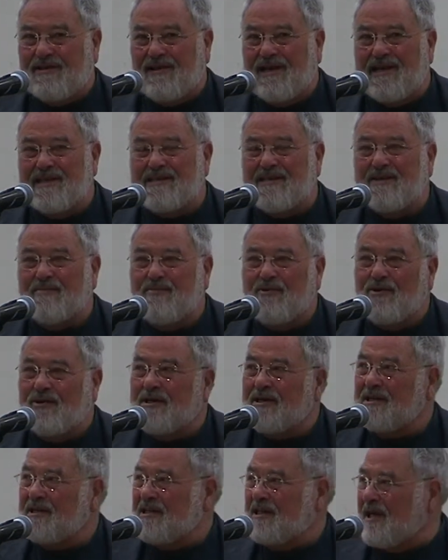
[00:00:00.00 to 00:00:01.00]
classic
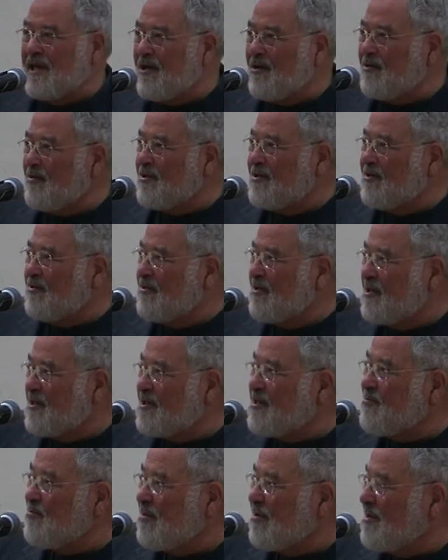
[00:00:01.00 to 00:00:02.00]
book, Dare to
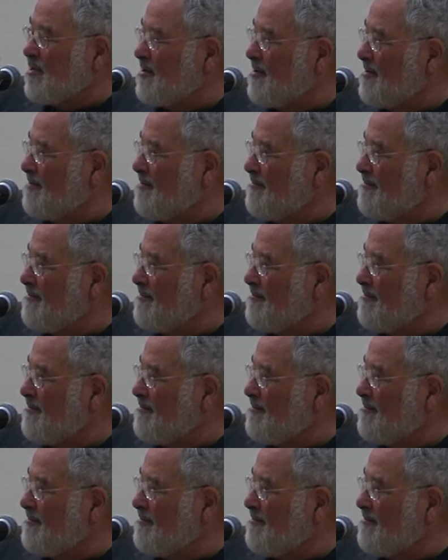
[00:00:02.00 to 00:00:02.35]
Discipline.